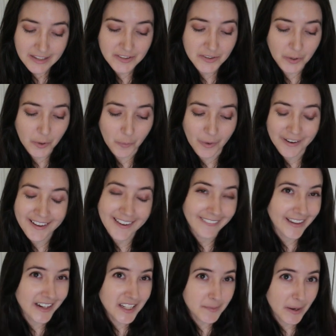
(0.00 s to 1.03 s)
So
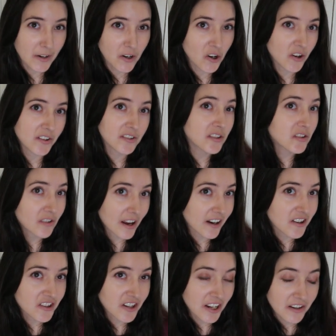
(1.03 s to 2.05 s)
that is my current
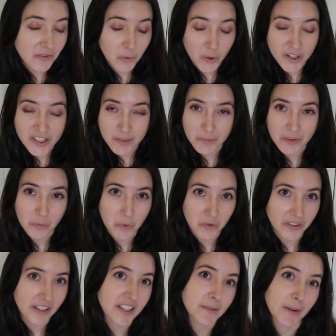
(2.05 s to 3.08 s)
strategy for some of the
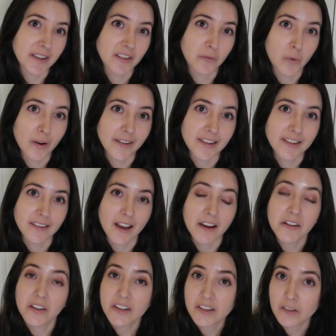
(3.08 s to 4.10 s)
really expensive ones that
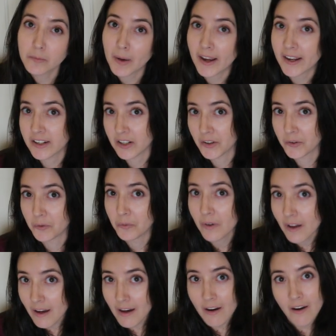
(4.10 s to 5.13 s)
you can still buy new
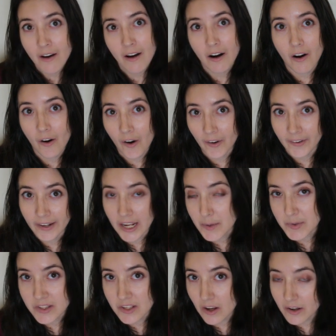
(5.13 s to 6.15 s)
on
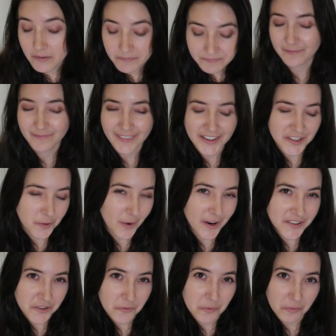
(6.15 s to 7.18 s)
Amazon. And so I
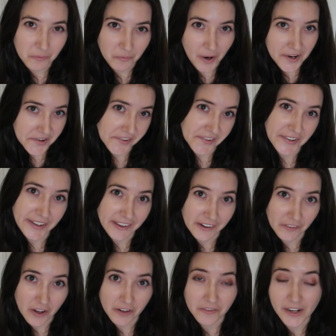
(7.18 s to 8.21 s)
do regularly get a
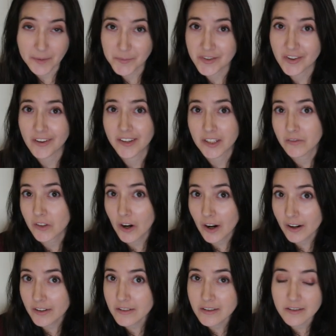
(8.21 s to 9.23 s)
lot of Amazon gift
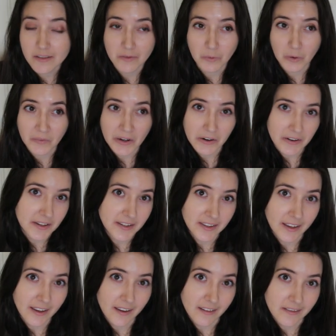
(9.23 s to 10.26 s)
cards for various
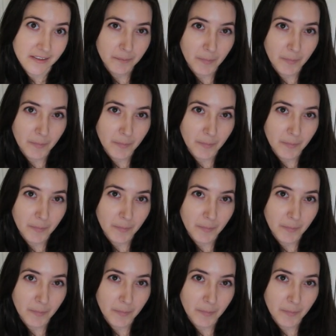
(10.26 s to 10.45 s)
things.